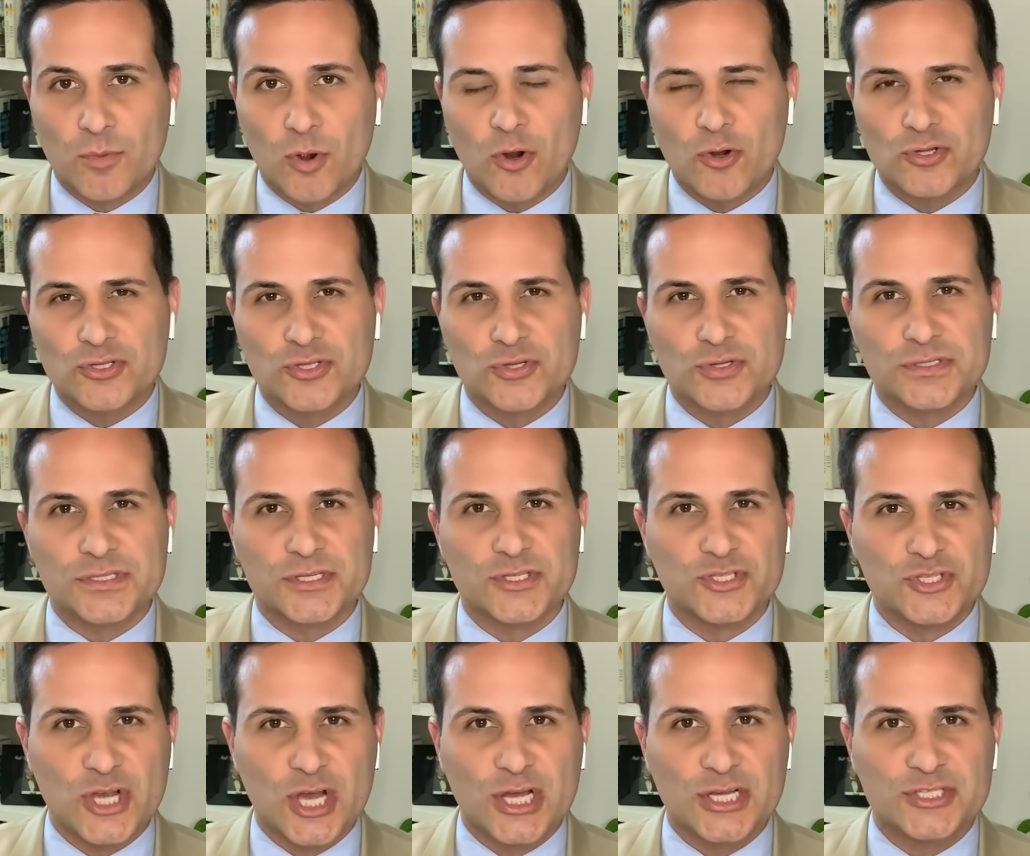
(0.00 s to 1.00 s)
Marshals. A
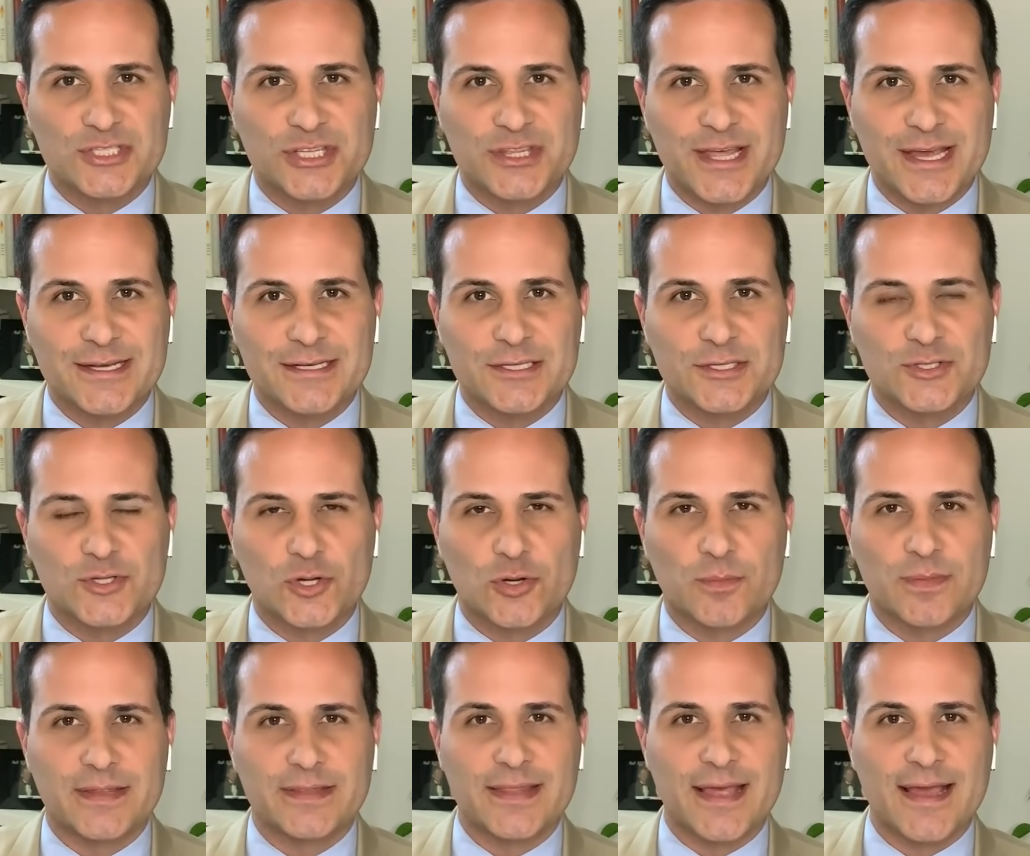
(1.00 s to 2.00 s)
judge then
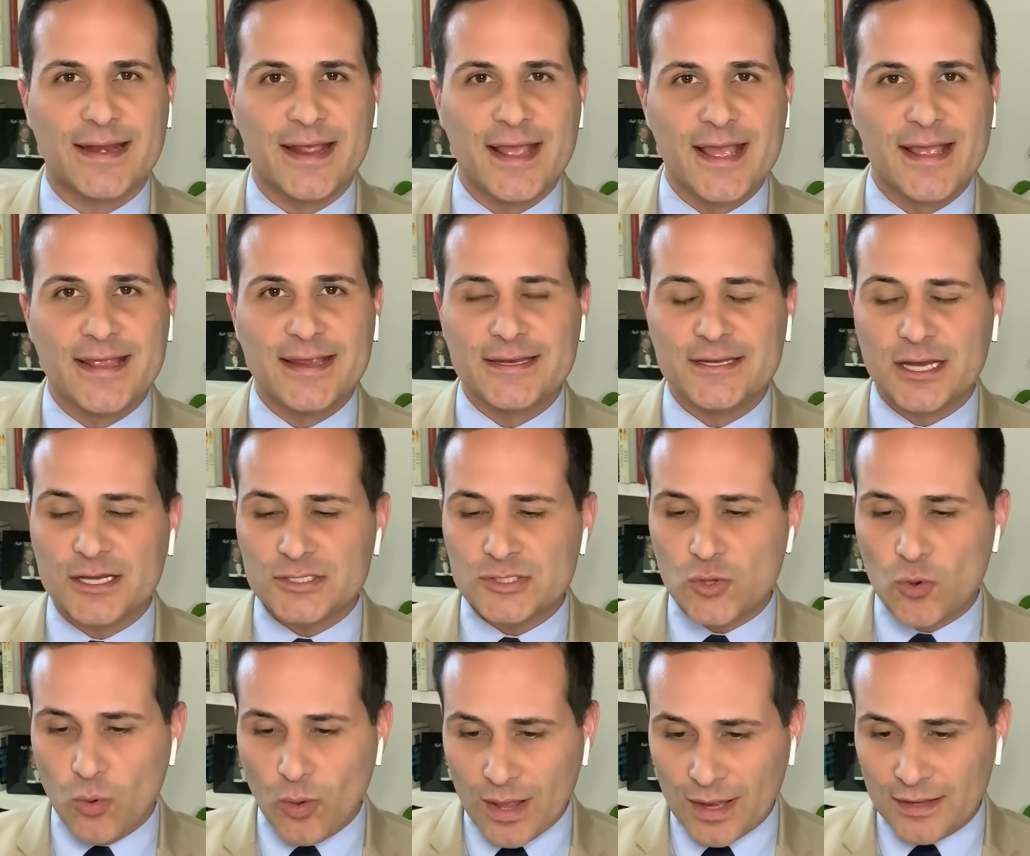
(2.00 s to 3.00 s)
determined that he does
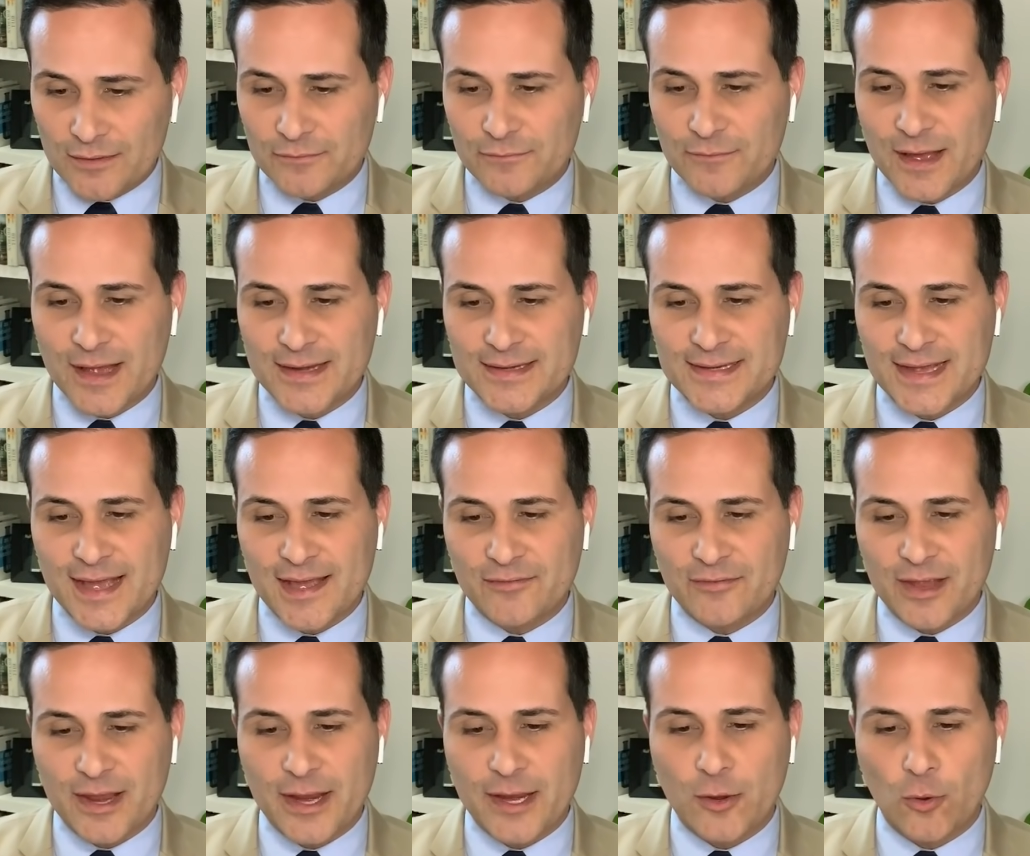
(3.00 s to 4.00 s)
qualify to
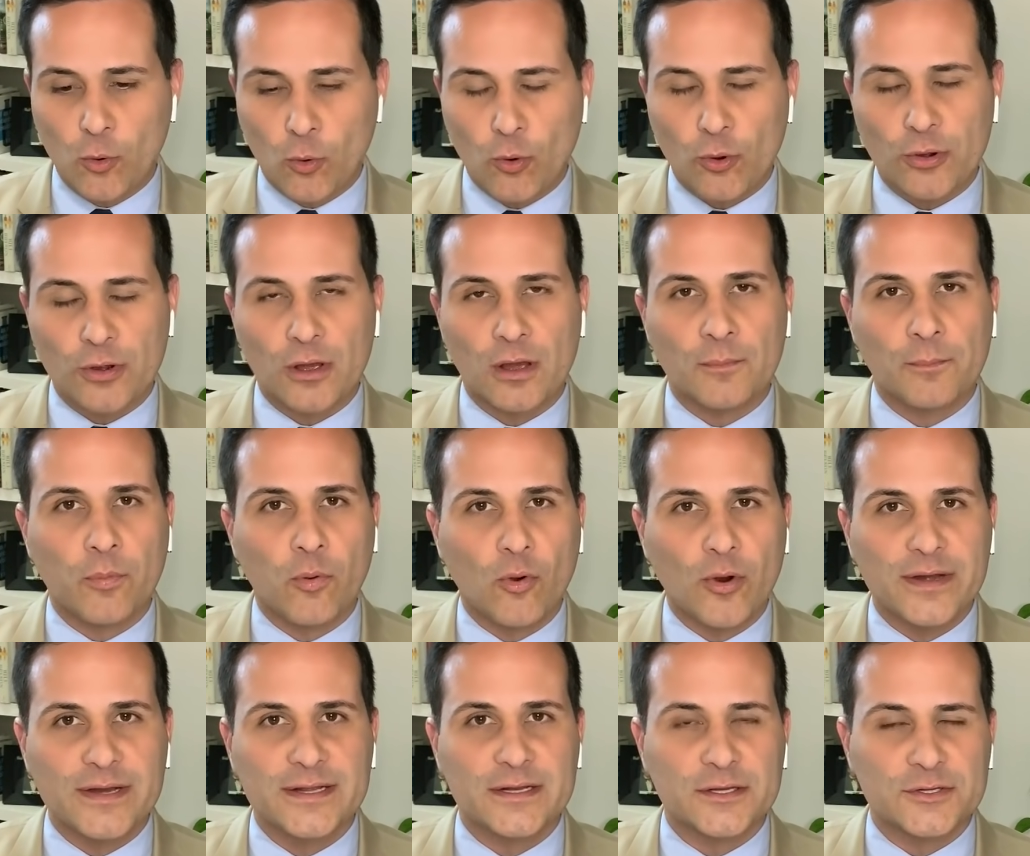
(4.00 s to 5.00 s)
have a court
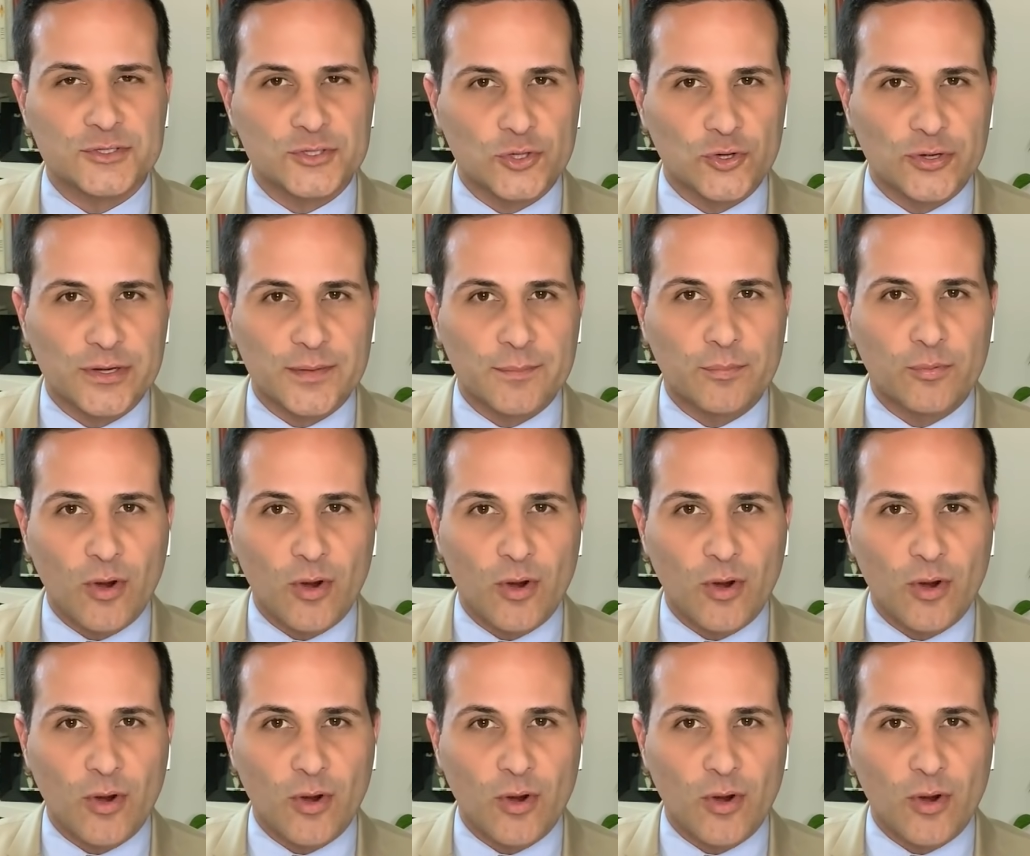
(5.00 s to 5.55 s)
appointed attorney.